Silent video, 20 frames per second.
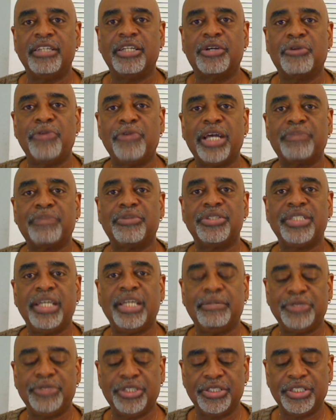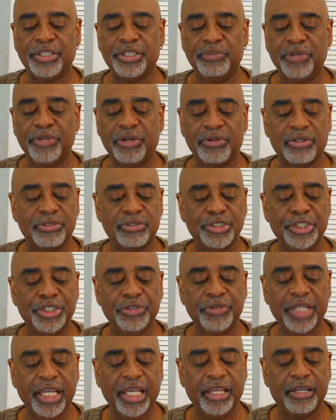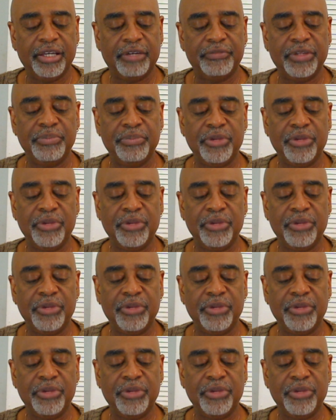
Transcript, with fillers: The correct perceptions, the miracles you give,